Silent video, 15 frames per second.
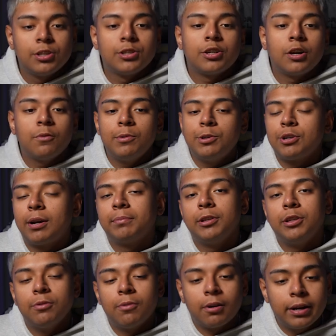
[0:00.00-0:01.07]
So we drop
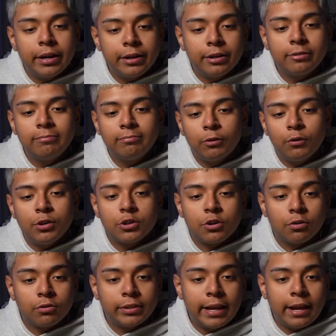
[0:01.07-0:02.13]
the URL, we
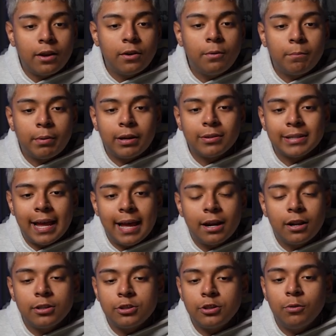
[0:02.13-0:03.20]
scroll down, browse
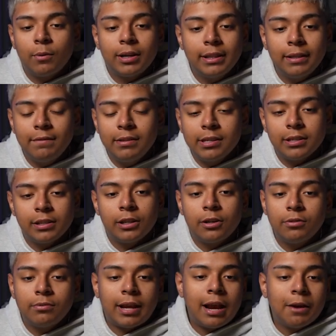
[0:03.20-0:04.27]
add-ons. You want to leave these
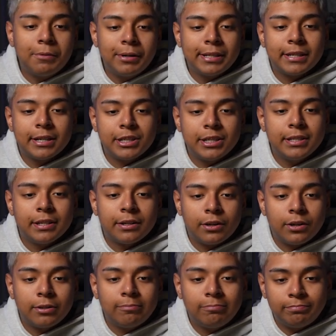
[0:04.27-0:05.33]
alone. I wouldn't touch these at
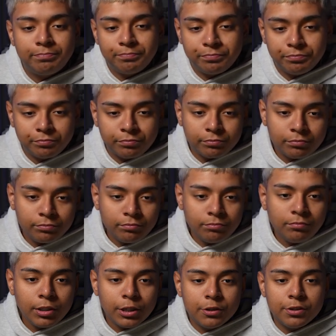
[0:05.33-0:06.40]
all.
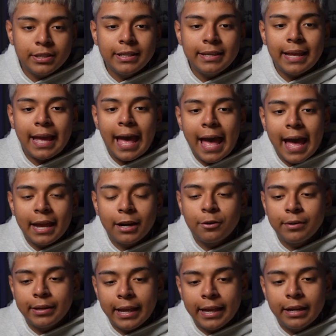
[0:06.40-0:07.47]
You see add
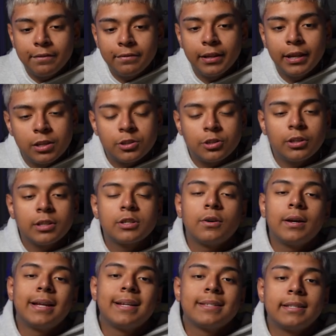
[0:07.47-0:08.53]
creative. So let's go
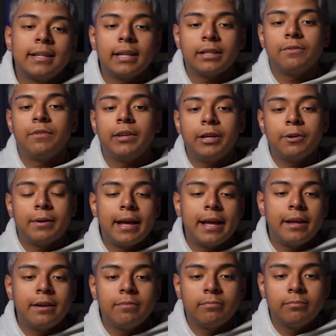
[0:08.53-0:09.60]
ahead and select video
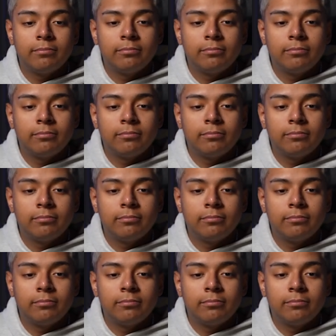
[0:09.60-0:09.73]
ad.